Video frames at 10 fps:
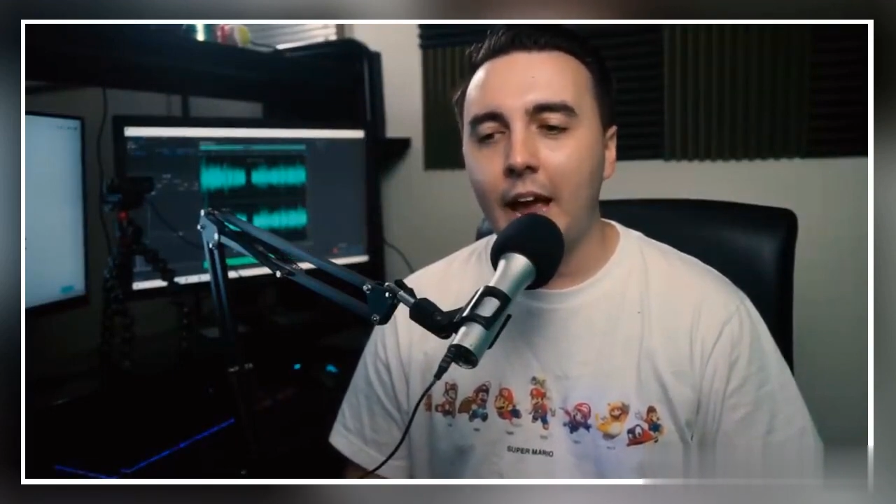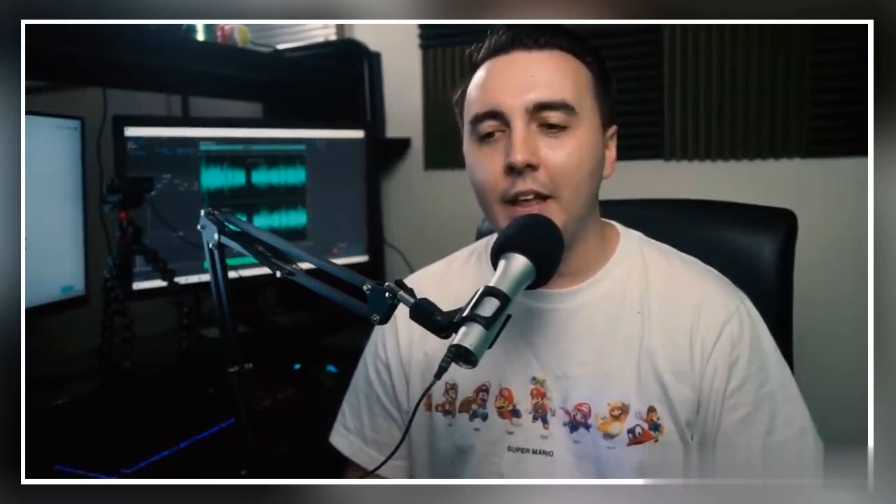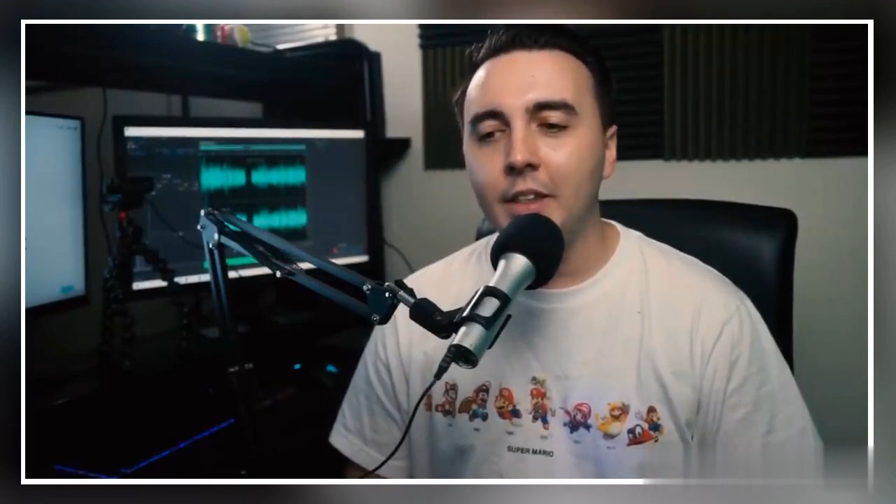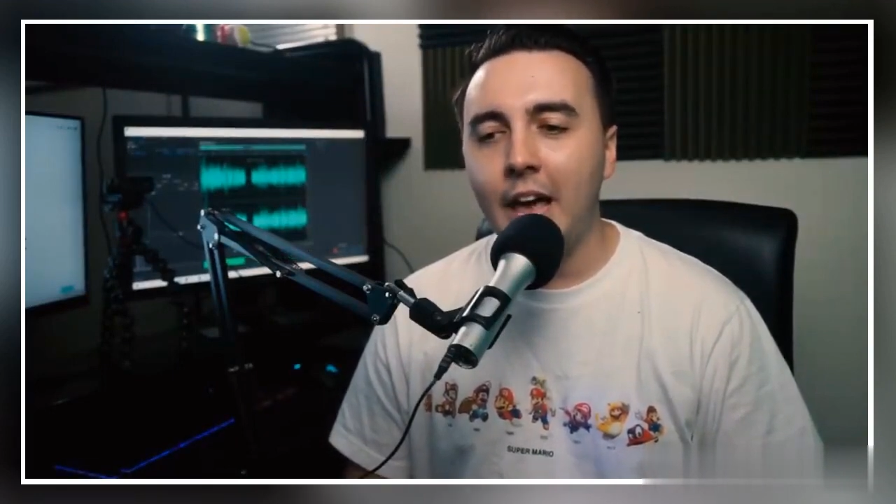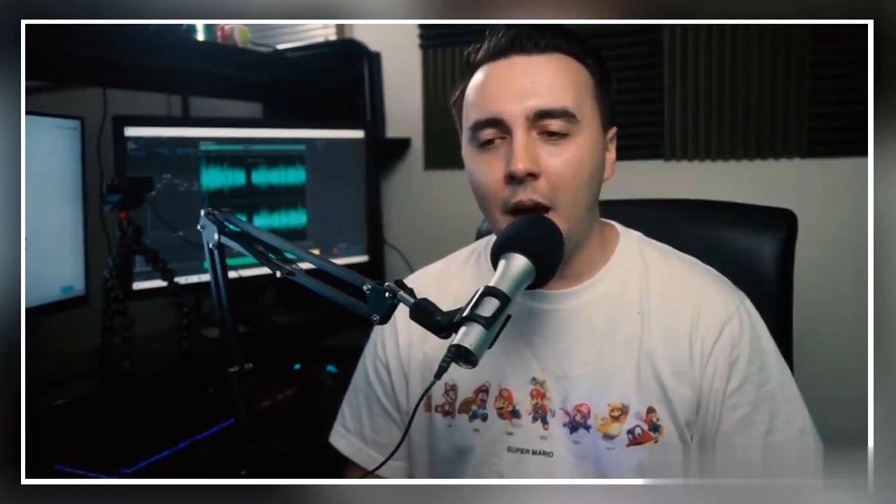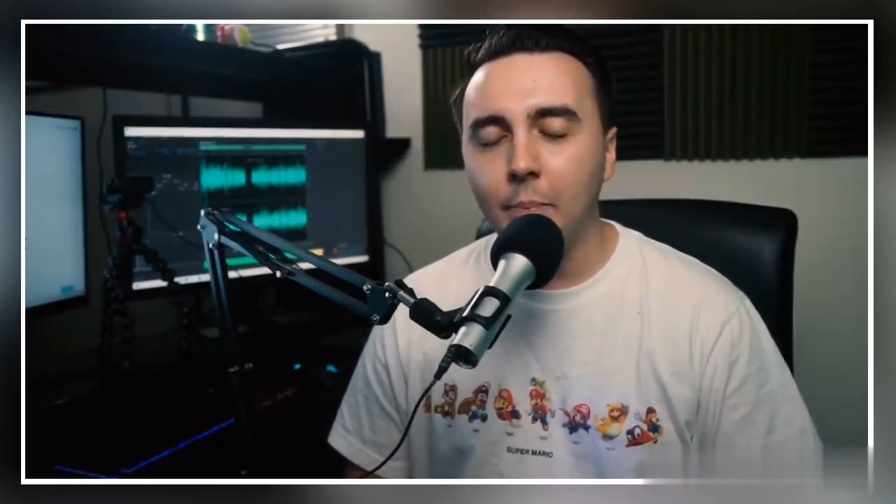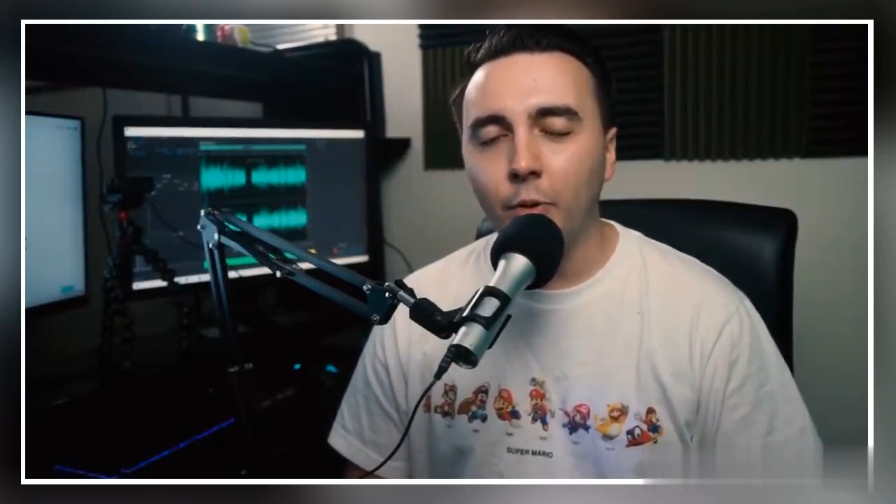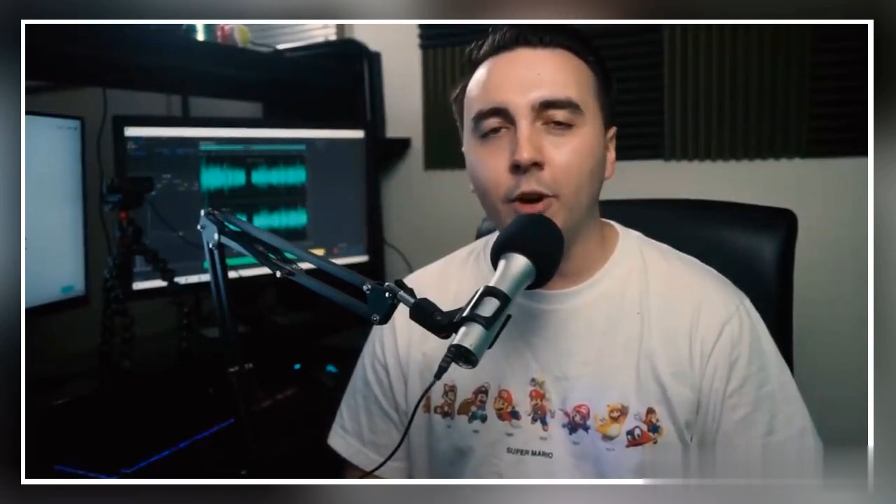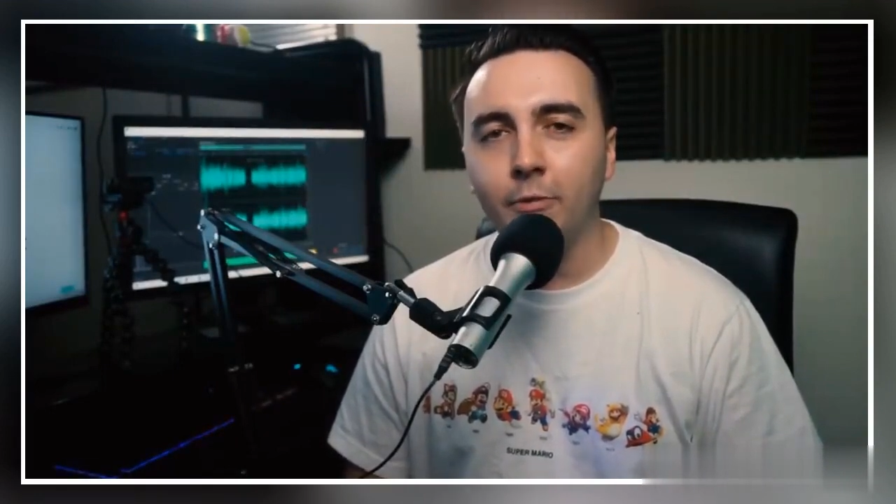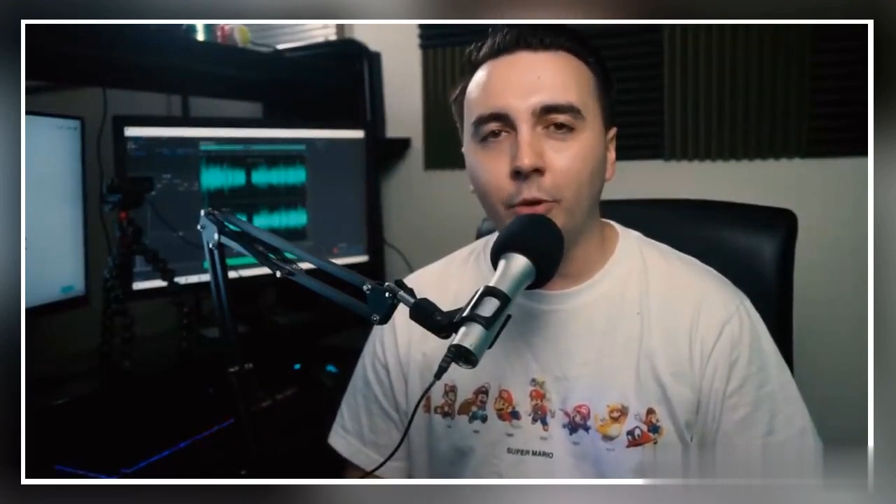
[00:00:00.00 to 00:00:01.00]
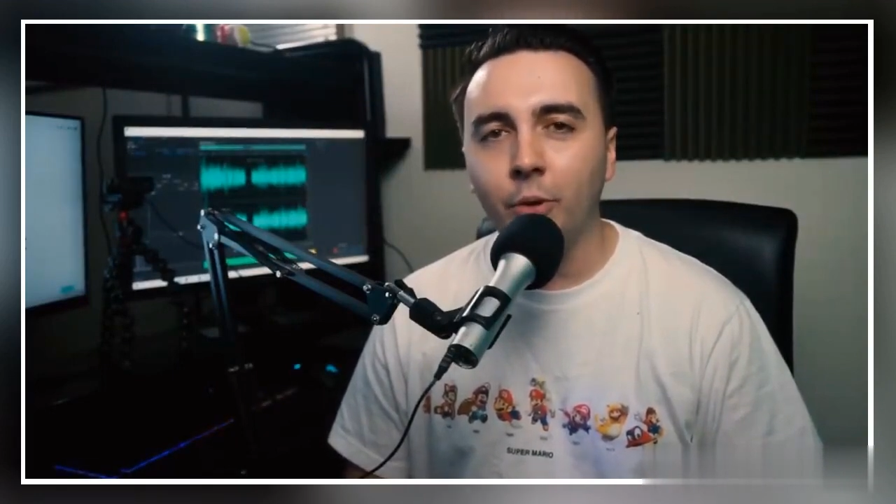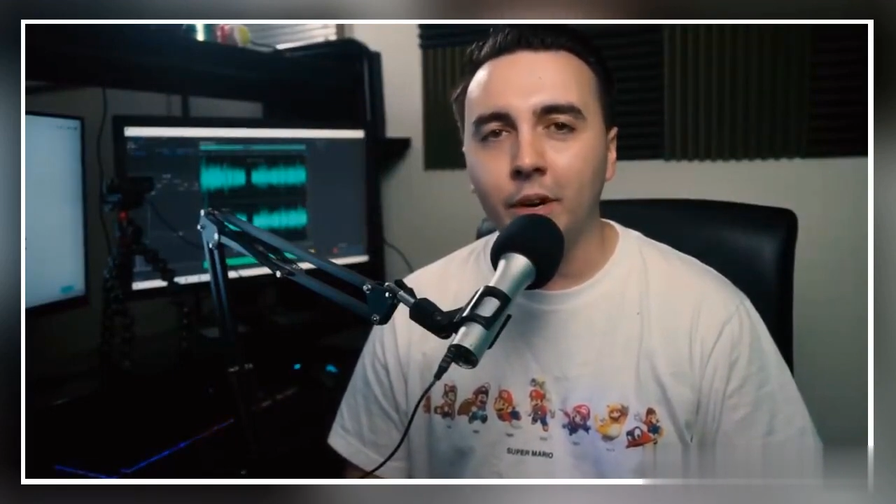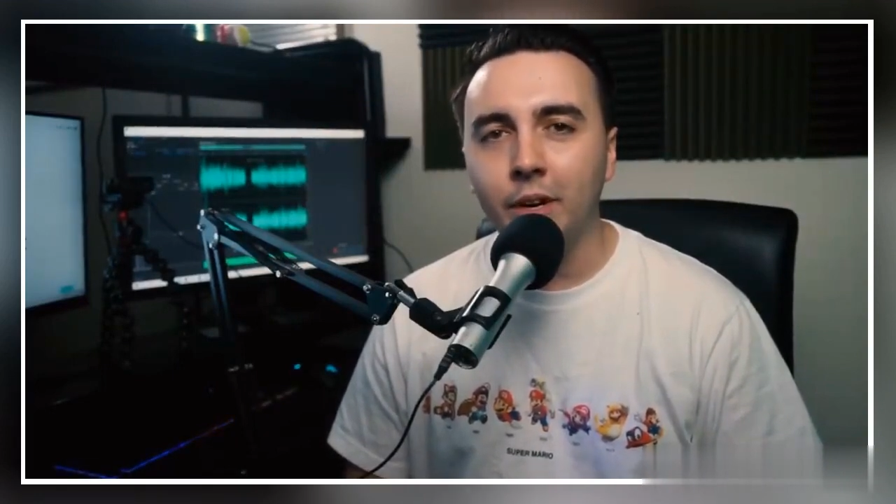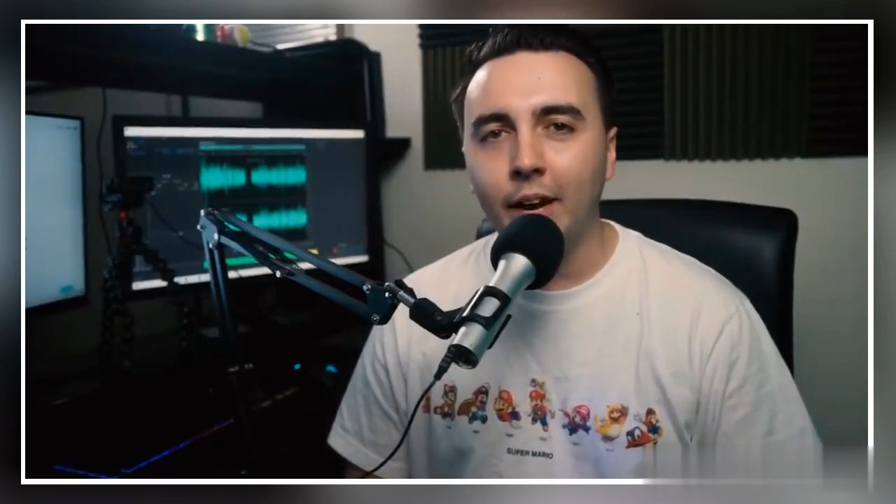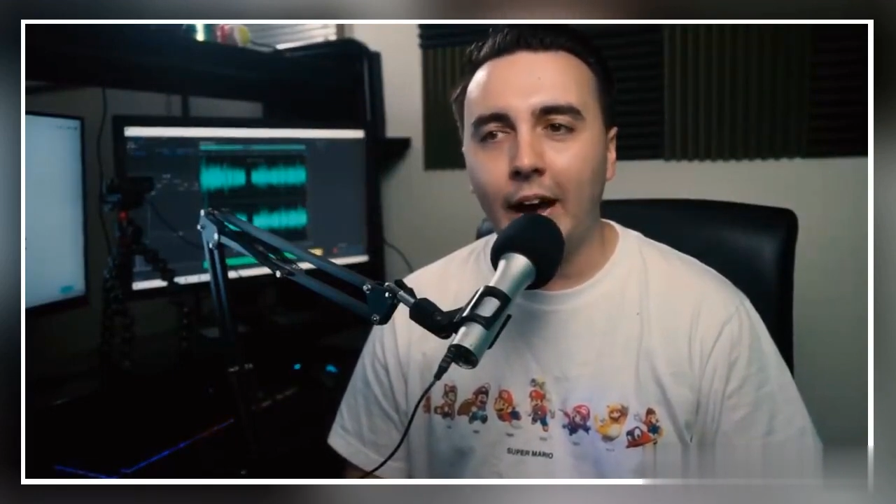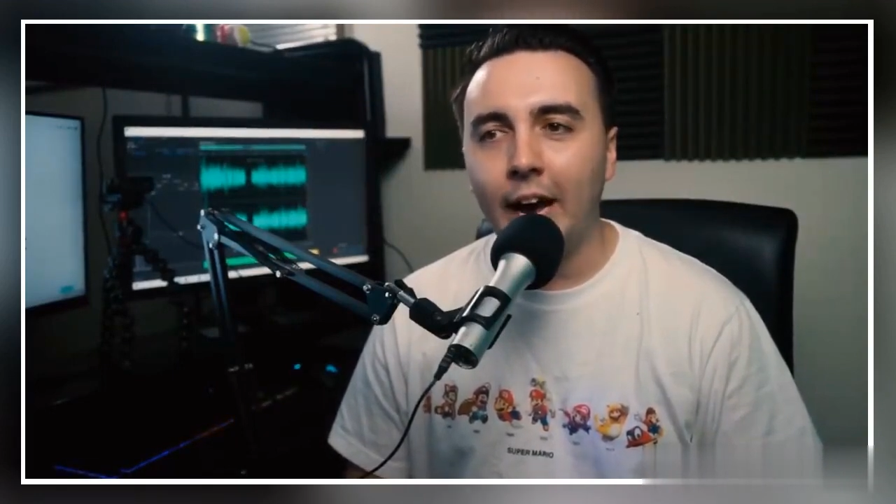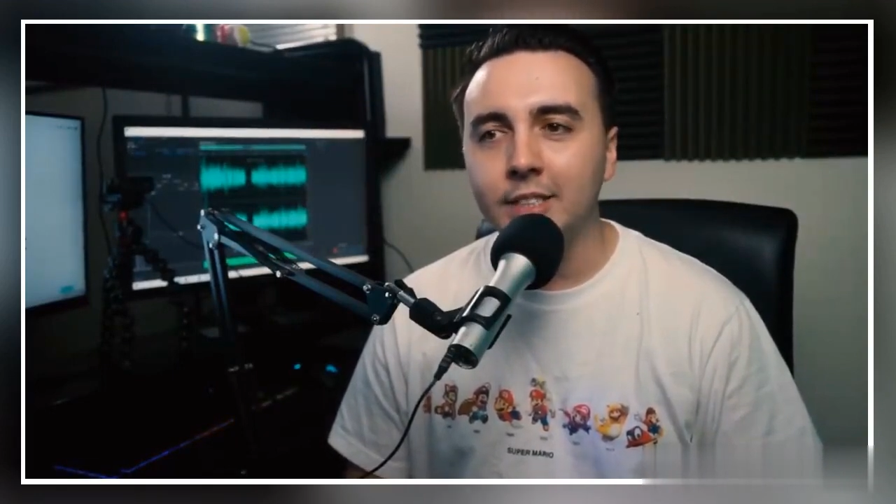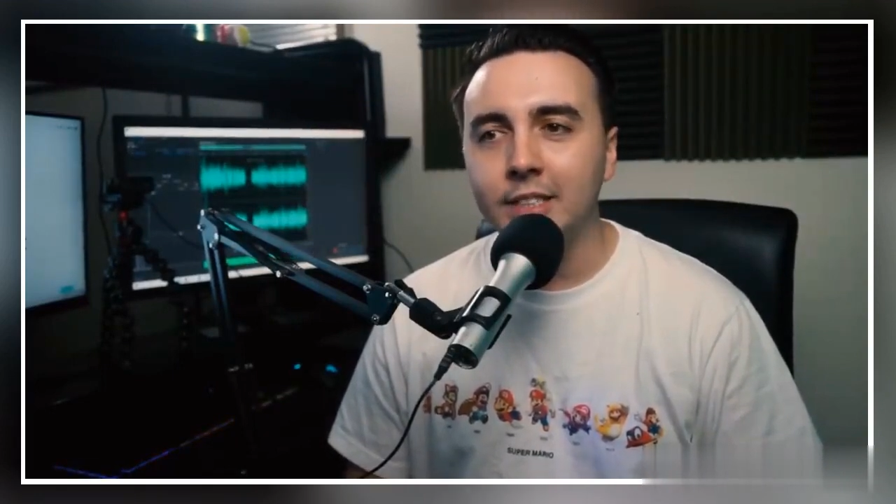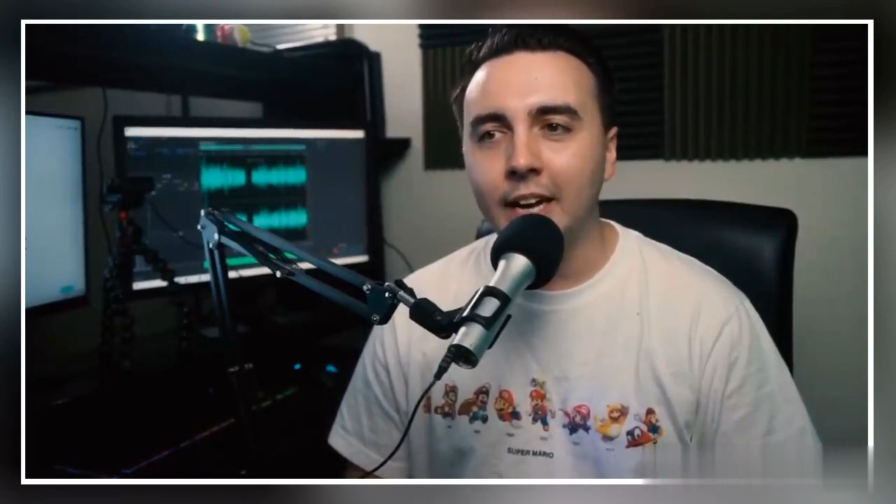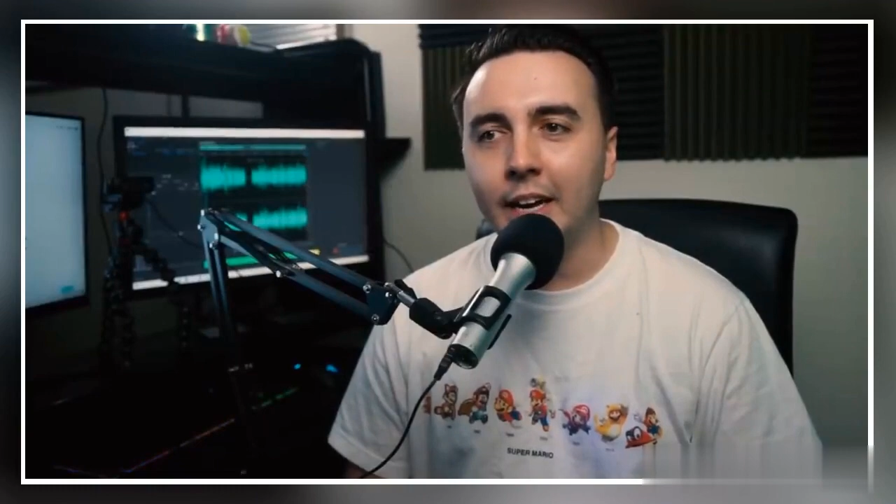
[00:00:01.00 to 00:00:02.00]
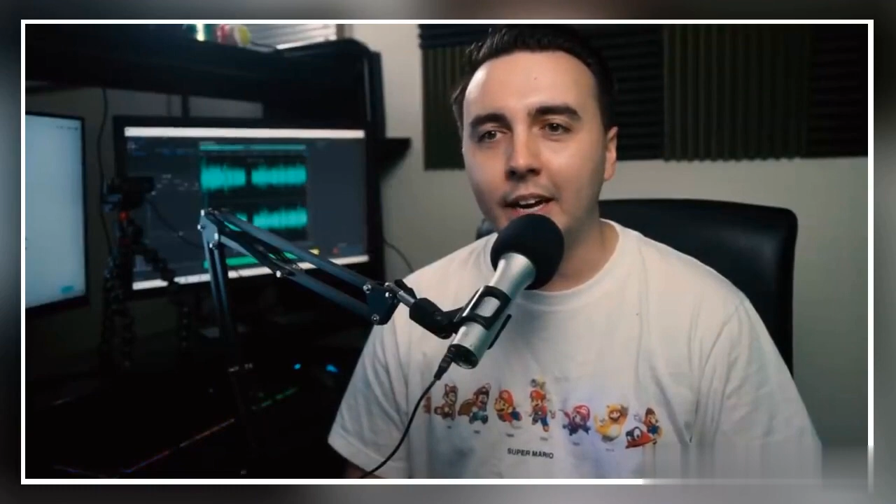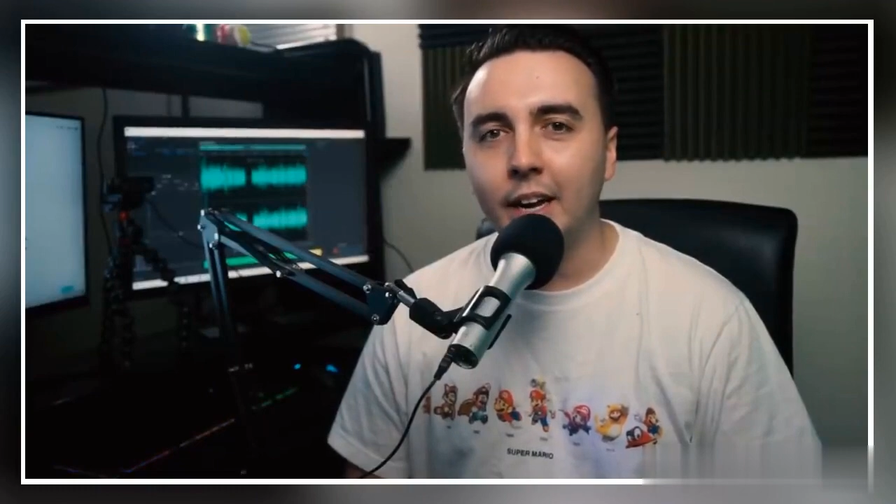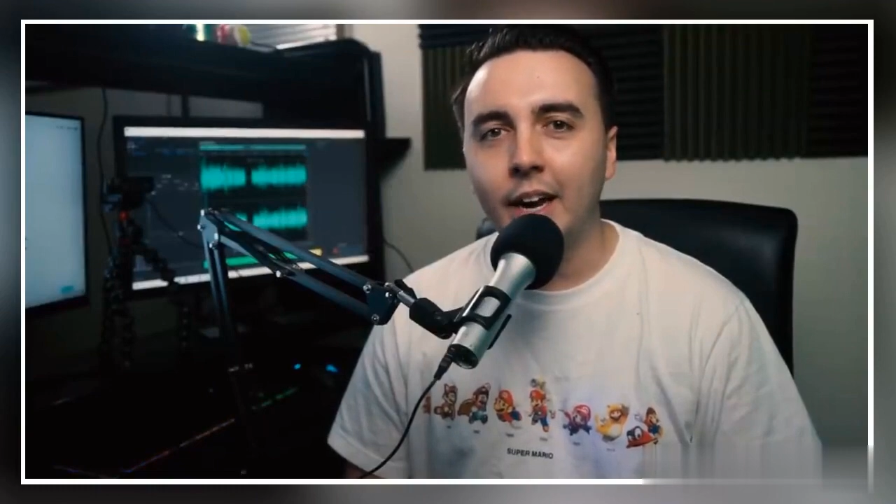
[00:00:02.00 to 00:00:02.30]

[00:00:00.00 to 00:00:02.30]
And that point forward, I said,